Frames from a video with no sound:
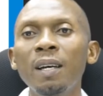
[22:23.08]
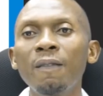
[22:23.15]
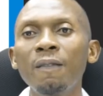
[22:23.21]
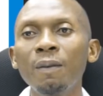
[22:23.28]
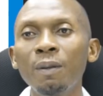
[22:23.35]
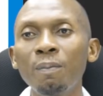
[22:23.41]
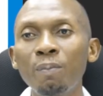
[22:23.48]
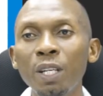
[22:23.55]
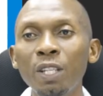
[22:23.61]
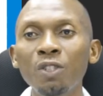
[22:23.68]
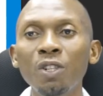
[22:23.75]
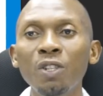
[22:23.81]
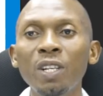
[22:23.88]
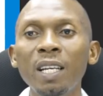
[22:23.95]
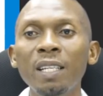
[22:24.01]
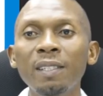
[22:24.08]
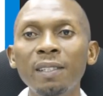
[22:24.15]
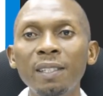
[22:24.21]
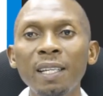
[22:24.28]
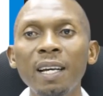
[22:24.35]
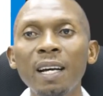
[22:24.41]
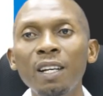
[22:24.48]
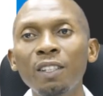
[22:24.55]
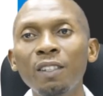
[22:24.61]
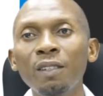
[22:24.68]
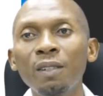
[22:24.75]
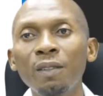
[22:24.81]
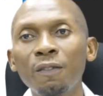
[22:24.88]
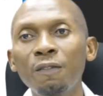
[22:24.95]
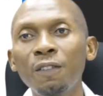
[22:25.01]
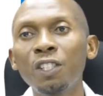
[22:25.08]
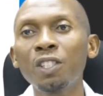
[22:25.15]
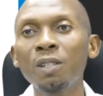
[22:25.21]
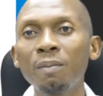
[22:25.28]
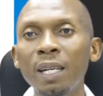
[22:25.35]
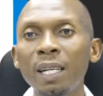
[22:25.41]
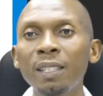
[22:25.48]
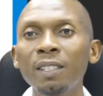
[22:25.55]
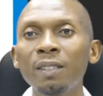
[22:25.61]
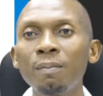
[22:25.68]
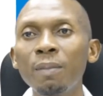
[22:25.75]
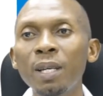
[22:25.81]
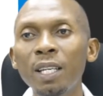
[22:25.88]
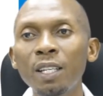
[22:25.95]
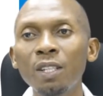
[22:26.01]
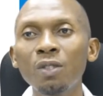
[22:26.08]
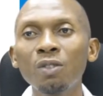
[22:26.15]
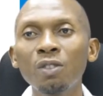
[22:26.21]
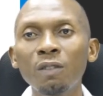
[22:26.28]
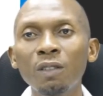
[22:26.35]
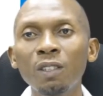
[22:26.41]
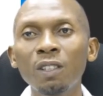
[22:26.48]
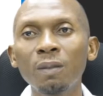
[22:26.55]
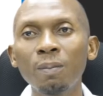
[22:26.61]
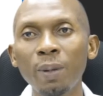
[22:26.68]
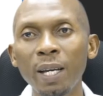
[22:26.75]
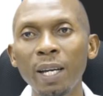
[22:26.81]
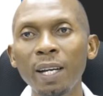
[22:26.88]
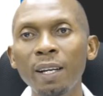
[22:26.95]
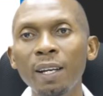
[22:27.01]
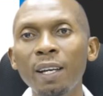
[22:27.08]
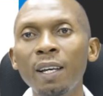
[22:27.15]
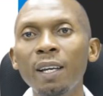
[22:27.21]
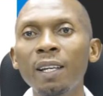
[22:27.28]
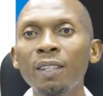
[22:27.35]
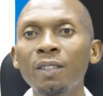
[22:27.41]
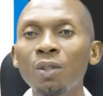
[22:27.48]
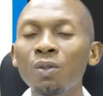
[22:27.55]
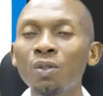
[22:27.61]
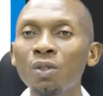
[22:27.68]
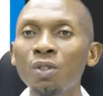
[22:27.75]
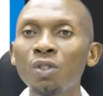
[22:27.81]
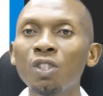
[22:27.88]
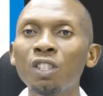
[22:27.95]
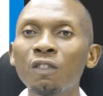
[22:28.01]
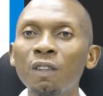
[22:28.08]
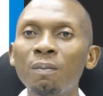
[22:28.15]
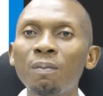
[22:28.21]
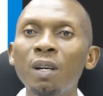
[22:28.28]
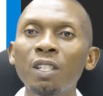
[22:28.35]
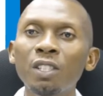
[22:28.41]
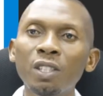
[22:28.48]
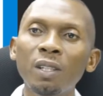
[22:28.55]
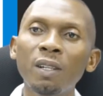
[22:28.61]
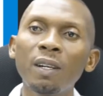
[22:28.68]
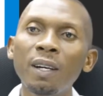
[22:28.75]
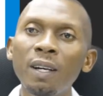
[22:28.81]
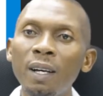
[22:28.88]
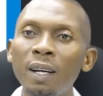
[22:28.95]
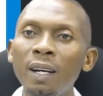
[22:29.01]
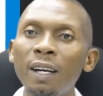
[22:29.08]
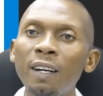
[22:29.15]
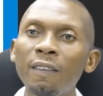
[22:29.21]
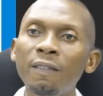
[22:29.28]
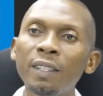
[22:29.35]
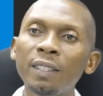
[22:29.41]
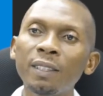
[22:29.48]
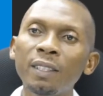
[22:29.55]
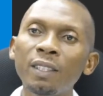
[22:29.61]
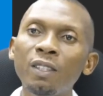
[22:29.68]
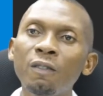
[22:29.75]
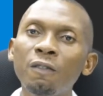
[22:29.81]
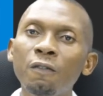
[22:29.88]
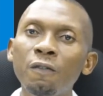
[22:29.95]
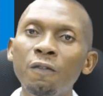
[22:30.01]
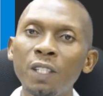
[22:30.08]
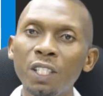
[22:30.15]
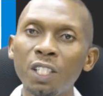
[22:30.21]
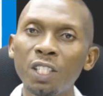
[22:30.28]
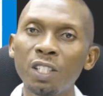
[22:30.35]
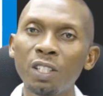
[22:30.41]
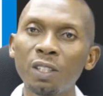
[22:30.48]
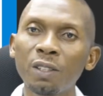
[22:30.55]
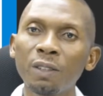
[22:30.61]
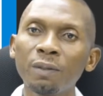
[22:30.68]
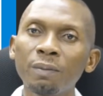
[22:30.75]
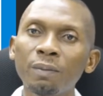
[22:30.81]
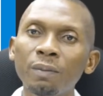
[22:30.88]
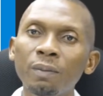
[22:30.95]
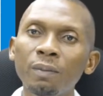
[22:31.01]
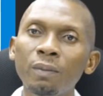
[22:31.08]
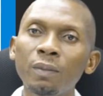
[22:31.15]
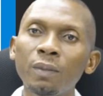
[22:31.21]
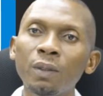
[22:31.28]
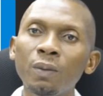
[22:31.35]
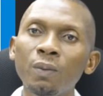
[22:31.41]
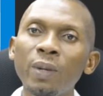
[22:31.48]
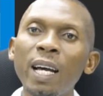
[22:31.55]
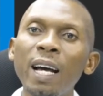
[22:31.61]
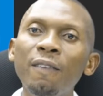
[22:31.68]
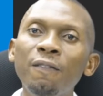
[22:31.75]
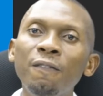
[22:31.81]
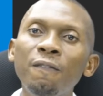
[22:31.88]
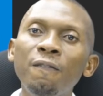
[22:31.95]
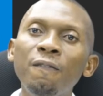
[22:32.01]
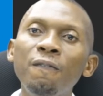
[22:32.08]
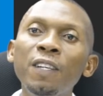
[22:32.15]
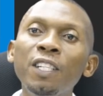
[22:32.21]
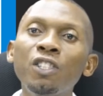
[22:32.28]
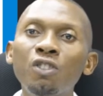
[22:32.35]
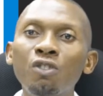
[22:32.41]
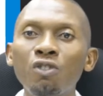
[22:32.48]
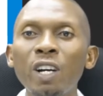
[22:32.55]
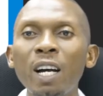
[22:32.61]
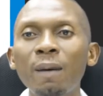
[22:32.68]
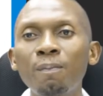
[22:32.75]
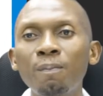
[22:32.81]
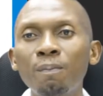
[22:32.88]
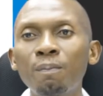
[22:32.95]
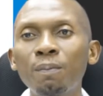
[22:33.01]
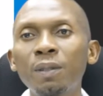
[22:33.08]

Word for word: From the picture, you can see how the fisherman is making use of the spear. It's also used for partial harvesting of fish. We have fish trap,